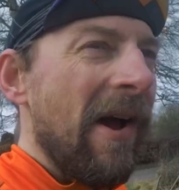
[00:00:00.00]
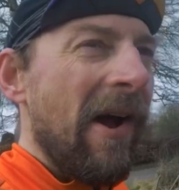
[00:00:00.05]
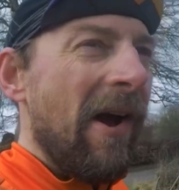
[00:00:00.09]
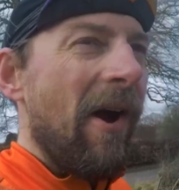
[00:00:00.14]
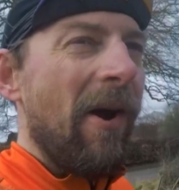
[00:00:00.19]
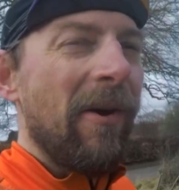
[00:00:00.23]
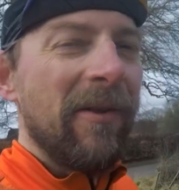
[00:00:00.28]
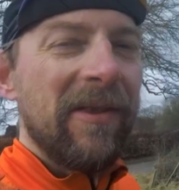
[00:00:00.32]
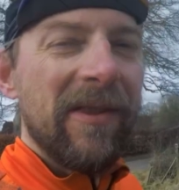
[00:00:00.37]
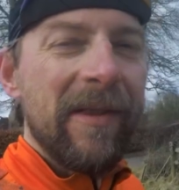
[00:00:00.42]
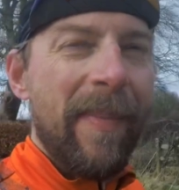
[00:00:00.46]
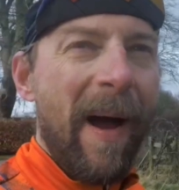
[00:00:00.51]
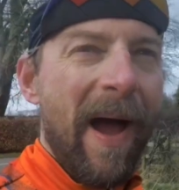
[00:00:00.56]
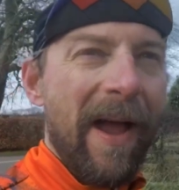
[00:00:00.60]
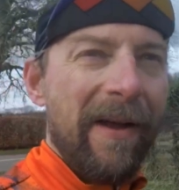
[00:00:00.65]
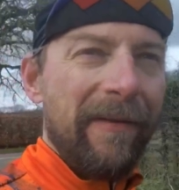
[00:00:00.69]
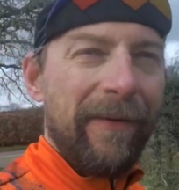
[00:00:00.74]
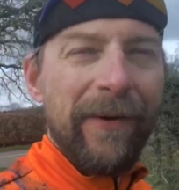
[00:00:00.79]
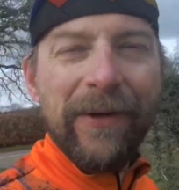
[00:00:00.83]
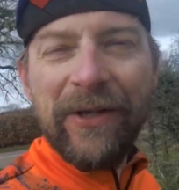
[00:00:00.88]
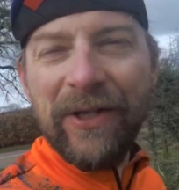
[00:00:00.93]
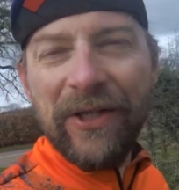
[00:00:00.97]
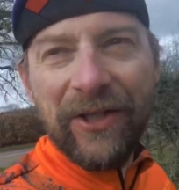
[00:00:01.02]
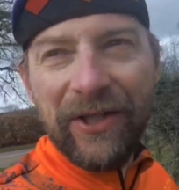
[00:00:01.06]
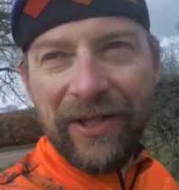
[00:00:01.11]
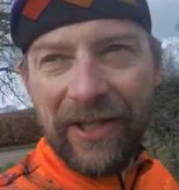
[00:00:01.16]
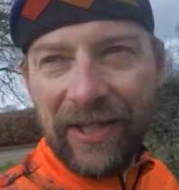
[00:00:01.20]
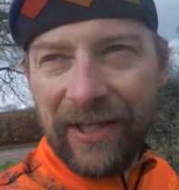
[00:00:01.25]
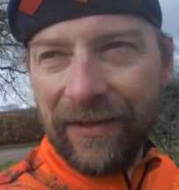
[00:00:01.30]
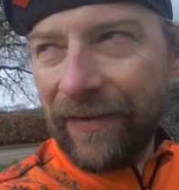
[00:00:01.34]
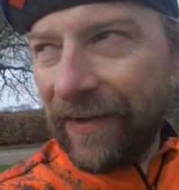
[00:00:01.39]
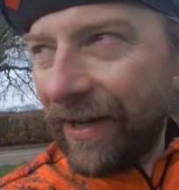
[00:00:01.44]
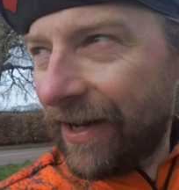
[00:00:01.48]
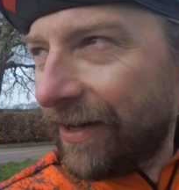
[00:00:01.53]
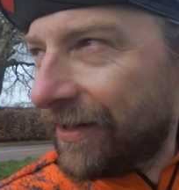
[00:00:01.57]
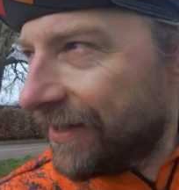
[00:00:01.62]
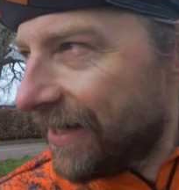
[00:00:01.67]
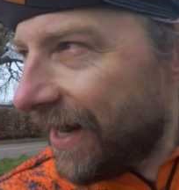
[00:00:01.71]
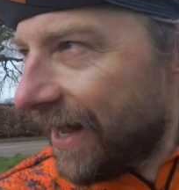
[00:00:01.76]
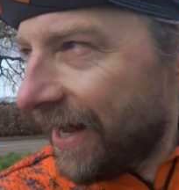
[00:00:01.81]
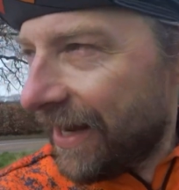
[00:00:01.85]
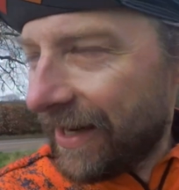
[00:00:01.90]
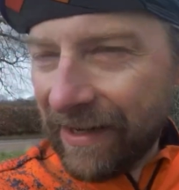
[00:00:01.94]
on the bike footage in this video
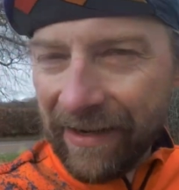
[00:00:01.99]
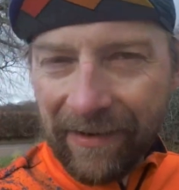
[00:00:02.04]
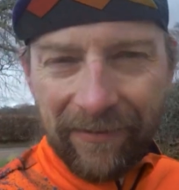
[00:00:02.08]
today.